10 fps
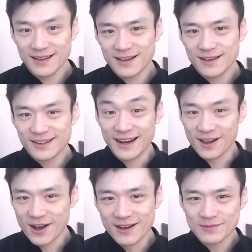G'day
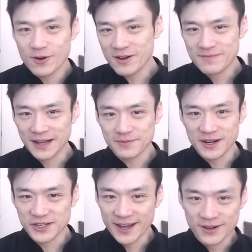guys, welcome back to my
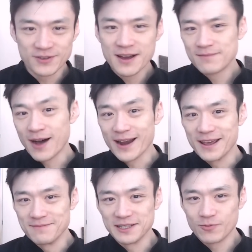channel. My
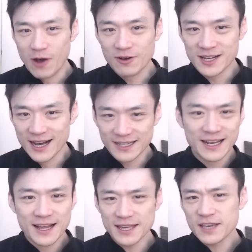name is Wildcard.
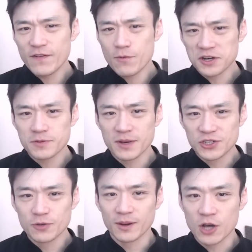Thank you for watching my
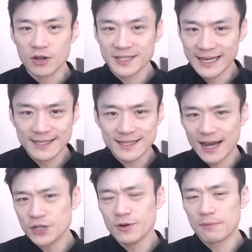stupid contents. I
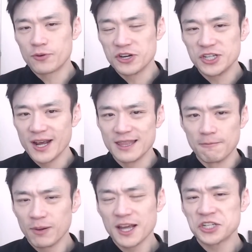do appreciate the
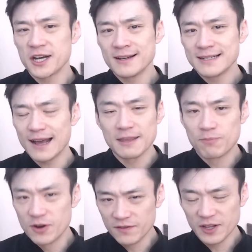pleasure and the
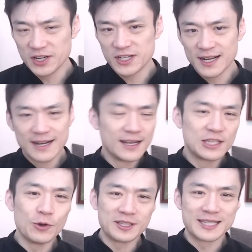privilege to
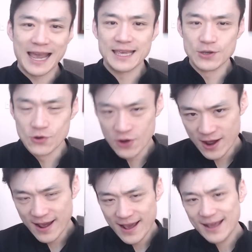entertain you.
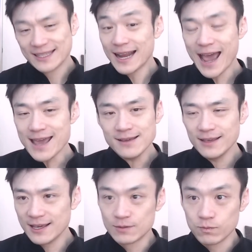Today
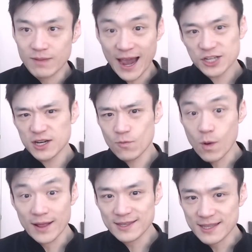is actually
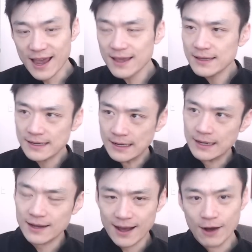Wednesday.
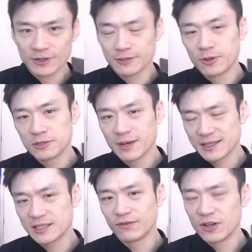I was supposed to make
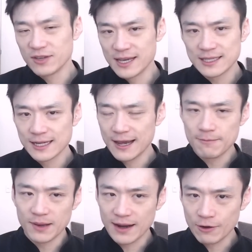this video yesterday,
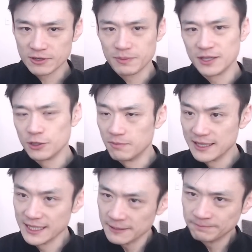but I was a bit too busy.